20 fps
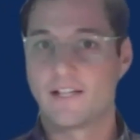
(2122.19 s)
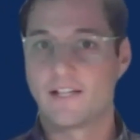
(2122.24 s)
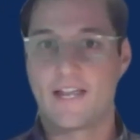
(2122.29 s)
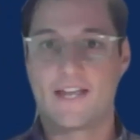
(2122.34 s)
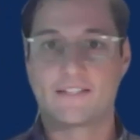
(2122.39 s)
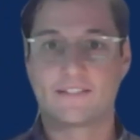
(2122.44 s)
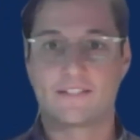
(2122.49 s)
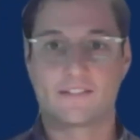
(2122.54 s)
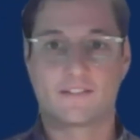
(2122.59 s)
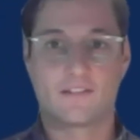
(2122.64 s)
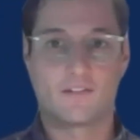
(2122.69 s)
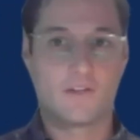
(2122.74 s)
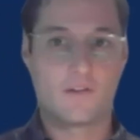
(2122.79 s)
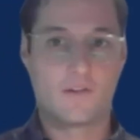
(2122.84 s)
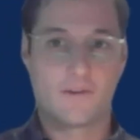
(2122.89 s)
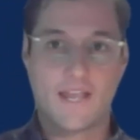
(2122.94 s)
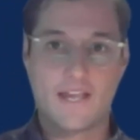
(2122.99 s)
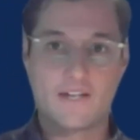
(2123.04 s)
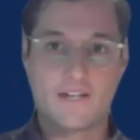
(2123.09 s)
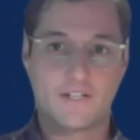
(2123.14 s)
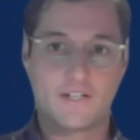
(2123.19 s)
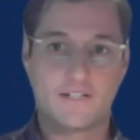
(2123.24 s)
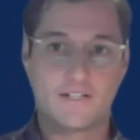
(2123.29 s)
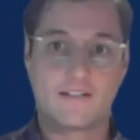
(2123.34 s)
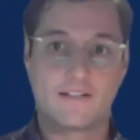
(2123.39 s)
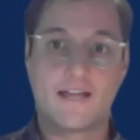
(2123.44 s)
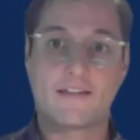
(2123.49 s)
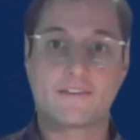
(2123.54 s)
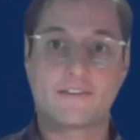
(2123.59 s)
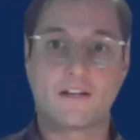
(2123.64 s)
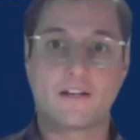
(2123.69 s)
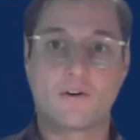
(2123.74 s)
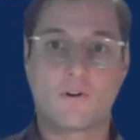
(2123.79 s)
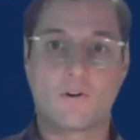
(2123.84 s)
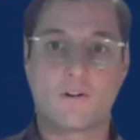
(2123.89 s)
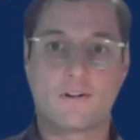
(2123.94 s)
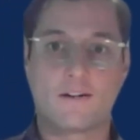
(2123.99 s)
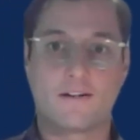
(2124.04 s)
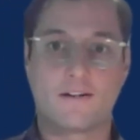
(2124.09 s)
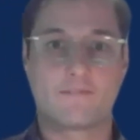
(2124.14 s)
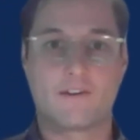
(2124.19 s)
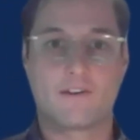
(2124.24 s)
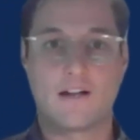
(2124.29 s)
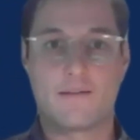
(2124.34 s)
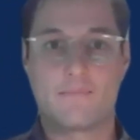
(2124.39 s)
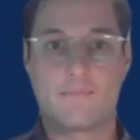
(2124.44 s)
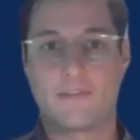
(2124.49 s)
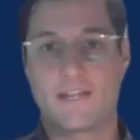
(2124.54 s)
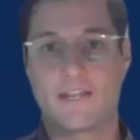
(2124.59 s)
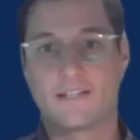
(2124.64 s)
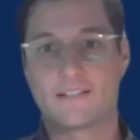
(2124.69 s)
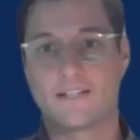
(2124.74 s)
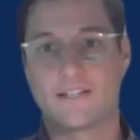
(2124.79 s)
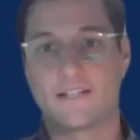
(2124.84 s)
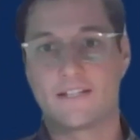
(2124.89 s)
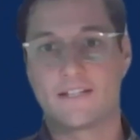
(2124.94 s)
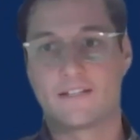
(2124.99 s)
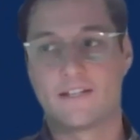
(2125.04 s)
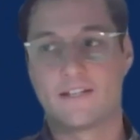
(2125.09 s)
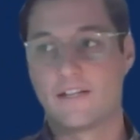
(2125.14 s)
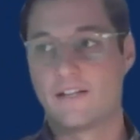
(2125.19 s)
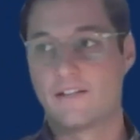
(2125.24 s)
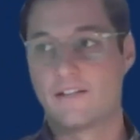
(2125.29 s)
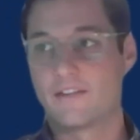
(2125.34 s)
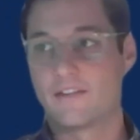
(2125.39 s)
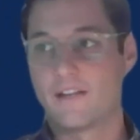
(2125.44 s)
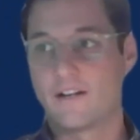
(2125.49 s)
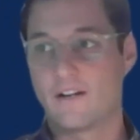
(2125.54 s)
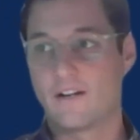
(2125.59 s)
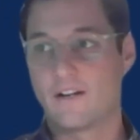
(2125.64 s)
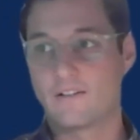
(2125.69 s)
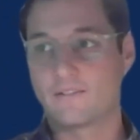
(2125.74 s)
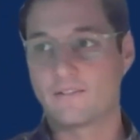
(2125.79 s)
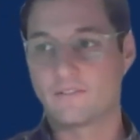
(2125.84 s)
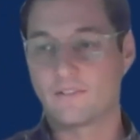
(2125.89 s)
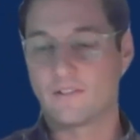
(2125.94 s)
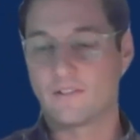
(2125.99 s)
is it the location that they're ordering from? Is it their